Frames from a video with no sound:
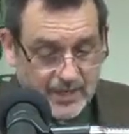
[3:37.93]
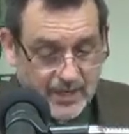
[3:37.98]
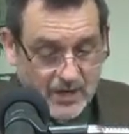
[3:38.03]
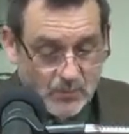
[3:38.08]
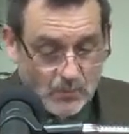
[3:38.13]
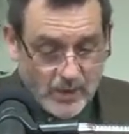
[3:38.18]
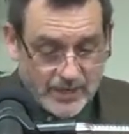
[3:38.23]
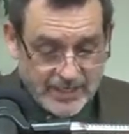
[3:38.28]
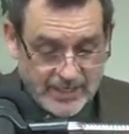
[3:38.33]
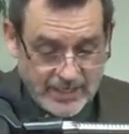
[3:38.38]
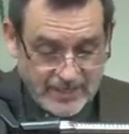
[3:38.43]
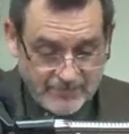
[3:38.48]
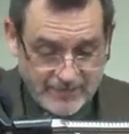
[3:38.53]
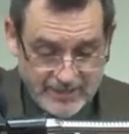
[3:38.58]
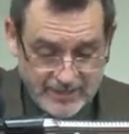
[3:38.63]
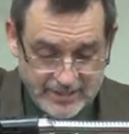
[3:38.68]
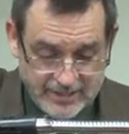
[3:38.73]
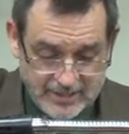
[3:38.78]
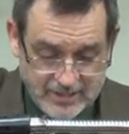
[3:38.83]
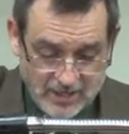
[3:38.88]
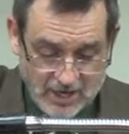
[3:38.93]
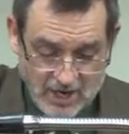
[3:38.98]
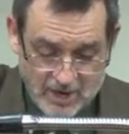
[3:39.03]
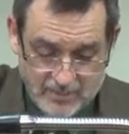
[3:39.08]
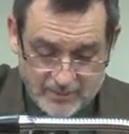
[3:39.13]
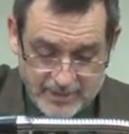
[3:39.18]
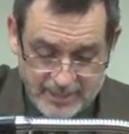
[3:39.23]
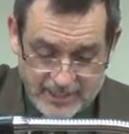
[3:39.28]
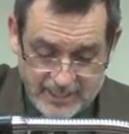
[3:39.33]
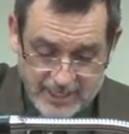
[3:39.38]
when evening had
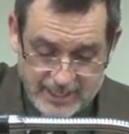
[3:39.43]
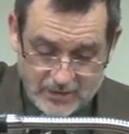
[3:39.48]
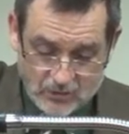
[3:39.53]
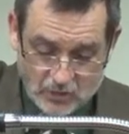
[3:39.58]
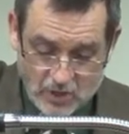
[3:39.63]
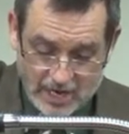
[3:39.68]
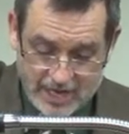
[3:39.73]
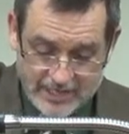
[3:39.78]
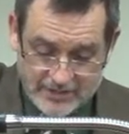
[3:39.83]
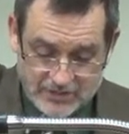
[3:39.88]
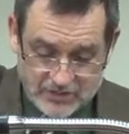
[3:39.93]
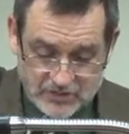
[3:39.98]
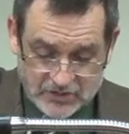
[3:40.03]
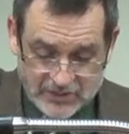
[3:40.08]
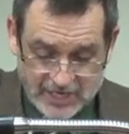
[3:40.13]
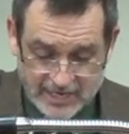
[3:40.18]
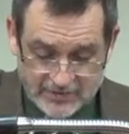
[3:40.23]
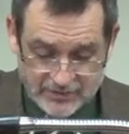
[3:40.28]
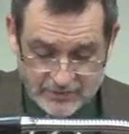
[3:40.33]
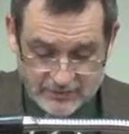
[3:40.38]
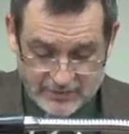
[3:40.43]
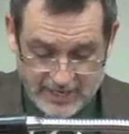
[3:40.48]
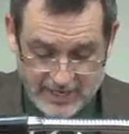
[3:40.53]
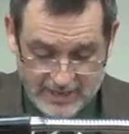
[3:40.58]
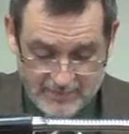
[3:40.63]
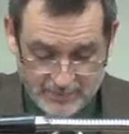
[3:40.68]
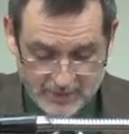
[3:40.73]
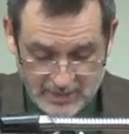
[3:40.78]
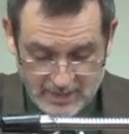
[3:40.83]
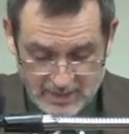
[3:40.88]
come, he, Christ, said to
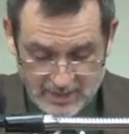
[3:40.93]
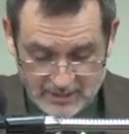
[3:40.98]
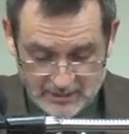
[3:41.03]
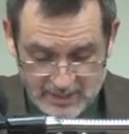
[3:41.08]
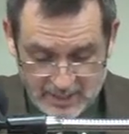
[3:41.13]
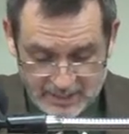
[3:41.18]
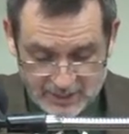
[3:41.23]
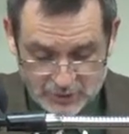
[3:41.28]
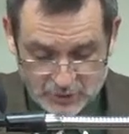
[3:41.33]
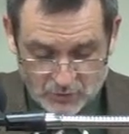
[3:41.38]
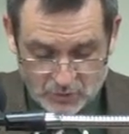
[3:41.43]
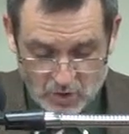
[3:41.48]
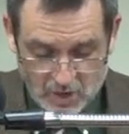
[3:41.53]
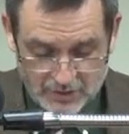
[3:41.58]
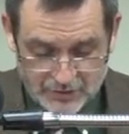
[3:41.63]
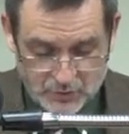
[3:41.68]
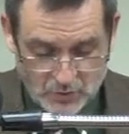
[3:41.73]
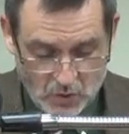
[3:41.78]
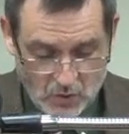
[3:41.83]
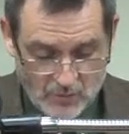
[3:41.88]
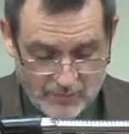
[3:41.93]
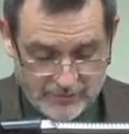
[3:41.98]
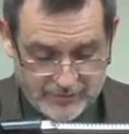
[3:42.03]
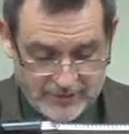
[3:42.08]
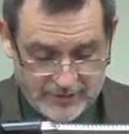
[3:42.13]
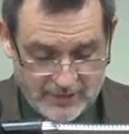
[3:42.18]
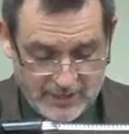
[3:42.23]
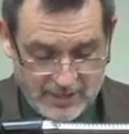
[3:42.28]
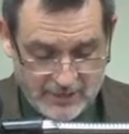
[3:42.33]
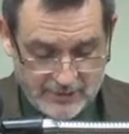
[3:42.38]
them, Let us cross over to
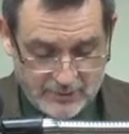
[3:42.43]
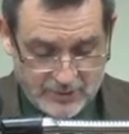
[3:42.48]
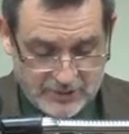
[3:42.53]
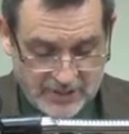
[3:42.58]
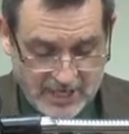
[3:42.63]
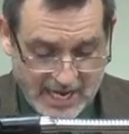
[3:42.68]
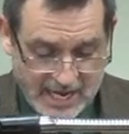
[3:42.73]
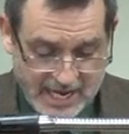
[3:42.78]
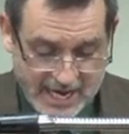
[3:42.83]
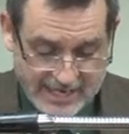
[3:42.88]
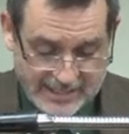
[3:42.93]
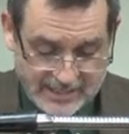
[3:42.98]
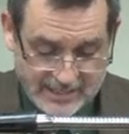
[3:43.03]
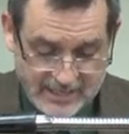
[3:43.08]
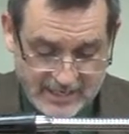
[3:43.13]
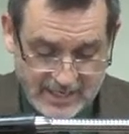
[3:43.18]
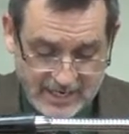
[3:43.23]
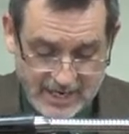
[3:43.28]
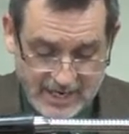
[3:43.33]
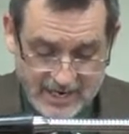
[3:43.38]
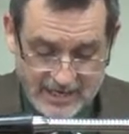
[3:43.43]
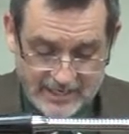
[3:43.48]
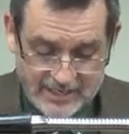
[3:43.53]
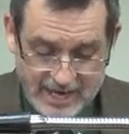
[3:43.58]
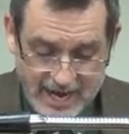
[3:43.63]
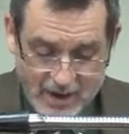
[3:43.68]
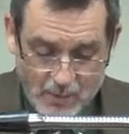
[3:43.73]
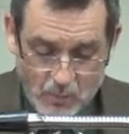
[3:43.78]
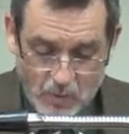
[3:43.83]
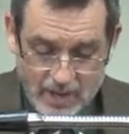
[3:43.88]
the other side.
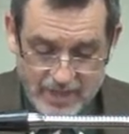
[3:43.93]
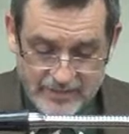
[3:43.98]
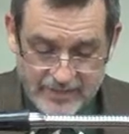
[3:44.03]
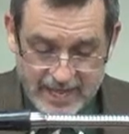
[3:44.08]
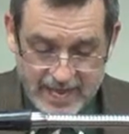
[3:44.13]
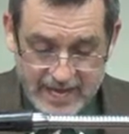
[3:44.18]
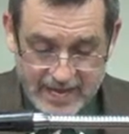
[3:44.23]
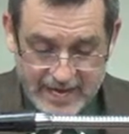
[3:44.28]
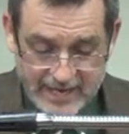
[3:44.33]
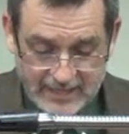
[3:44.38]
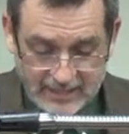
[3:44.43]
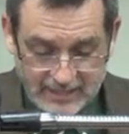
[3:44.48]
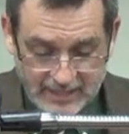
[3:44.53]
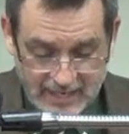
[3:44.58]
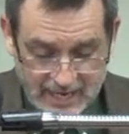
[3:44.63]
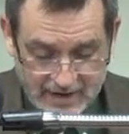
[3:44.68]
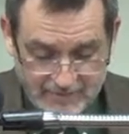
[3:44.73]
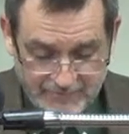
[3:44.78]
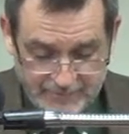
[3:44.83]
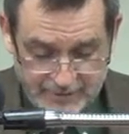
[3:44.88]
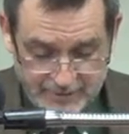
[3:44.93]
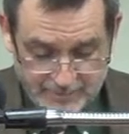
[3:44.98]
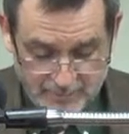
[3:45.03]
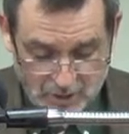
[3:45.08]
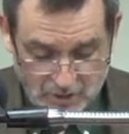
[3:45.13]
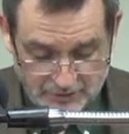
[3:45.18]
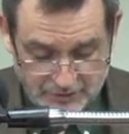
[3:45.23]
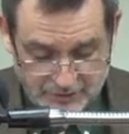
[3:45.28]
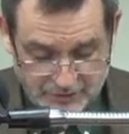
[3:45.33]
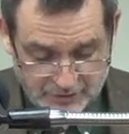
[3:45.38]
Now, when they had left the
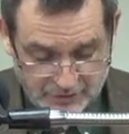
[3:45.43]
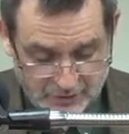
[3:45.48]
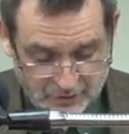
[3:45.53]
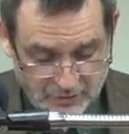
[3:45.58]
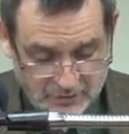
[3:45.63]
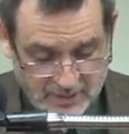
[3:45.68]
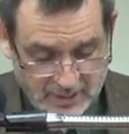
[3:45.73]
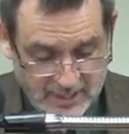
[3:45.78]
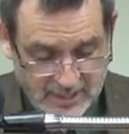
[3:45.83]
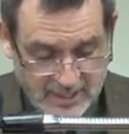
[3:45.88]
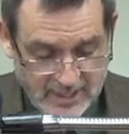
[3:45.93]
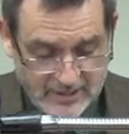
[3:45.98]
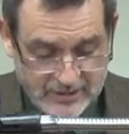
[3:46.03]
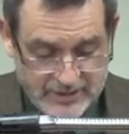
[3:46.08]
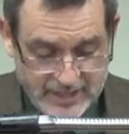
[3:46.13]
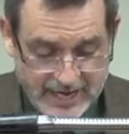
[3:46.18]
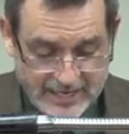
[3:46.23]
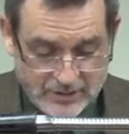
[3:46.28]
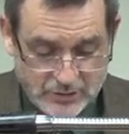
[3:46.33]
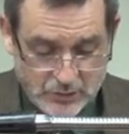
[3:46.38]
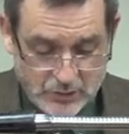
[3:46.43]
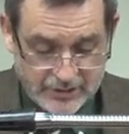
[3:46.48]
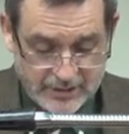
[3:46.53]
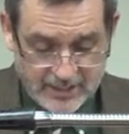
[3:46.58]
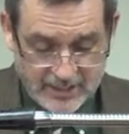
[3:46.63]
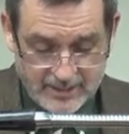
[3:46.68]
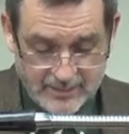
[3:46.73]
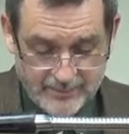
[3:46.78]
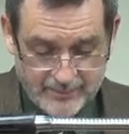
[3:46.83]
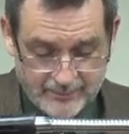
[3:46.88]
multitude, they took
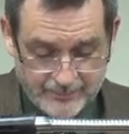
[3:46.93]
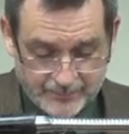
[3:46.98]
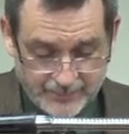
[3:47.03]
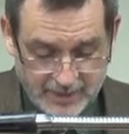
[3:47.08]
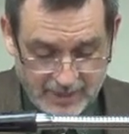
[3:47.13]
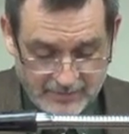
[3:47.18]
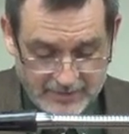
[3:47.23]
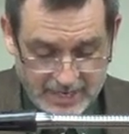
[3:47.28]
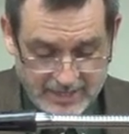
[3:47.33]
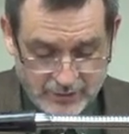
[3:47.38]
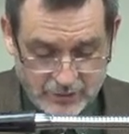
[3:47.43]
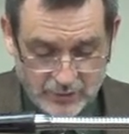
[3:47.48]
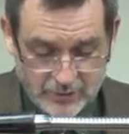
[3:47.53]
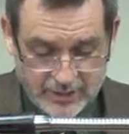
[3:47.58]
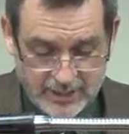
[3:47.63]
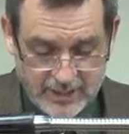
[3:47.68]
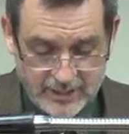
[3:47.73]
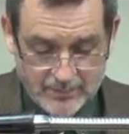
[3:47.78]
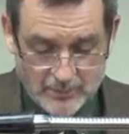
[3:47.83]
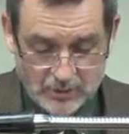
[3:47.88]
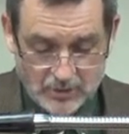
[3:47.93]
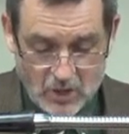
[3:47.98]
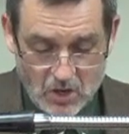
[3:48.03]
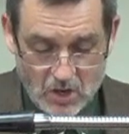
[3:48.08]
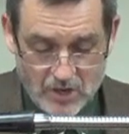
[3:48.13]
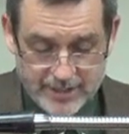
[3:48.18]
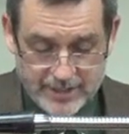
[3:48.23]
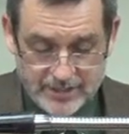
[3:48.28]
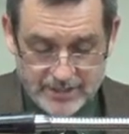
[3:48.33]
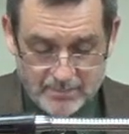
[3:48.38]
him. Uh, they took him
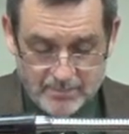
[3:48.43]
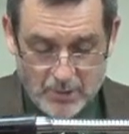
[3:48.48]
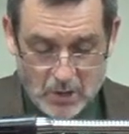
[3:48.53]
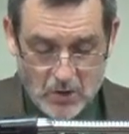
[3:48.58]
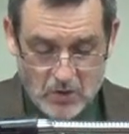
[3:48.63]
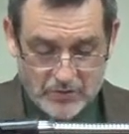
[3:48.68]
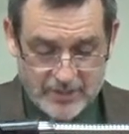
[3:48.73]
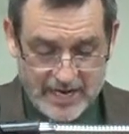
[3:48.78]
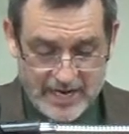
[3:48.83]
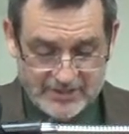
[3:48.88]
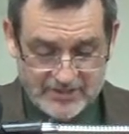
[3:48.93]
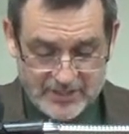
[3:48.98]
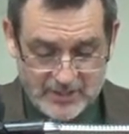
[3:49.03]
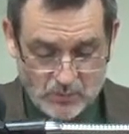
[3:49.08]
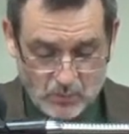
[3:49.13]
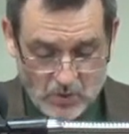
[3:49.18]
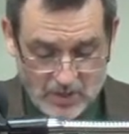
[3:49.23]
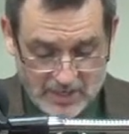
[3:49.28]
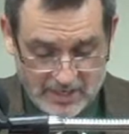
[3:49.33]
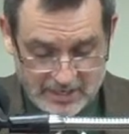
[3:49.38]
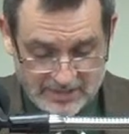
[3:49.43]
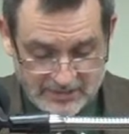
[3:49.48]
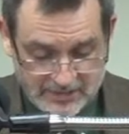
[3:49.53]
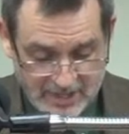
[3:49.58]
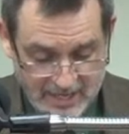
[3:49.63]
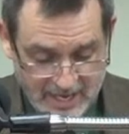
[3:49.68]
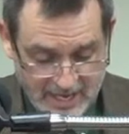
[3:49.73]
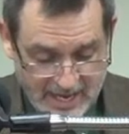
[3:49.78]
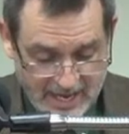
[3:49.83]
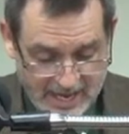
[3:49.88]
along in the boat as he was,
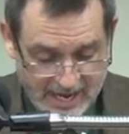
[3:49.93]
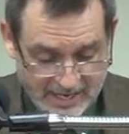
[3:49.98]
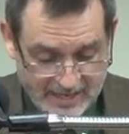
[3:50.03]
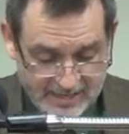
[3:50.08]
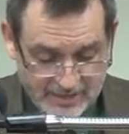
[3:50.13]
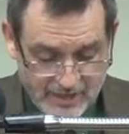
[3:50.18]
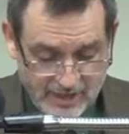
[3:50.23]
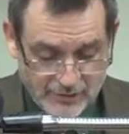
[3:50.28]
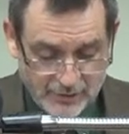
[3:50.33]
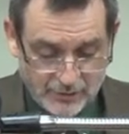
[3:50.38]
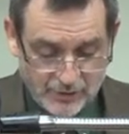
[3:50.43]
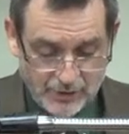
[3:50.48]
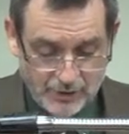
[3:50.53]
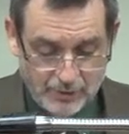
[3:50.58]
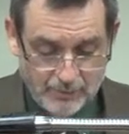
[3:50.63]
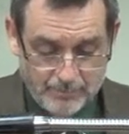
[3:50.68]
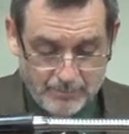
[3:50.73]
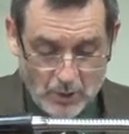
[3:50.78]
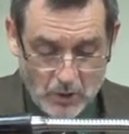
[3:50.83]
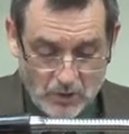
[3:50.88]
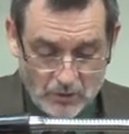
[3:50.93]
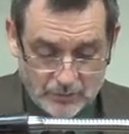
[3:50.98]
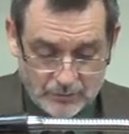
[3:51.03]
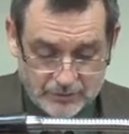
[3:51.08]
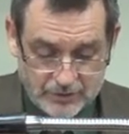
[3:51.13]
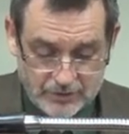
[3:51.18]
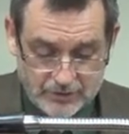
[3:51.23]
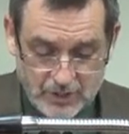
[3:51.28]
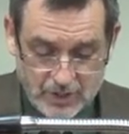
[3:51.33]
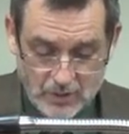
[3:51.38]
and another little
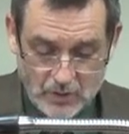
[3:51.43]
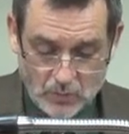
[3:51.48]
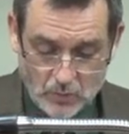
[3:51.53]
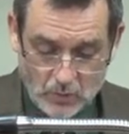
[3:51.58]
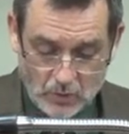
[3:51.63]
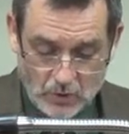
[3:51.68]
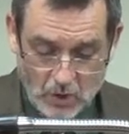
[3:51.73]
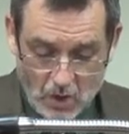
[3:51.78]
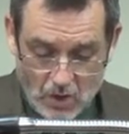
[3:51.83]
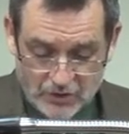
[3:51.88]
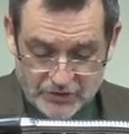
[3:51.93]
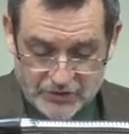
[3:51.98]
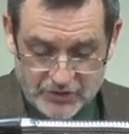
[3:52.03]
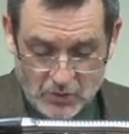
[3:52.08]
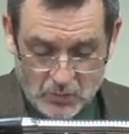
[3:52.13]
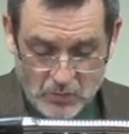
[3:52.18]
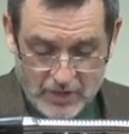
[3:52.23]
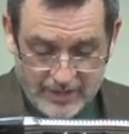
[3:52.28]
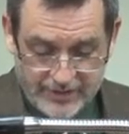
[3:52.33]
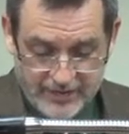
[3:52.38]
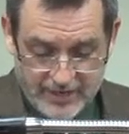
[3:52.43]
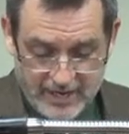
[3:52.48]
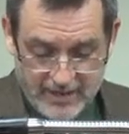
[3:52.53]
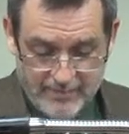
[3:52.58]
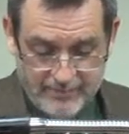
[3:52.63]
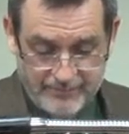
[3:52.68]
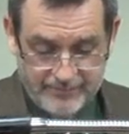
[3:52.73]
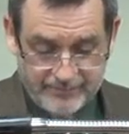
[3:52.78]
boats were also with him.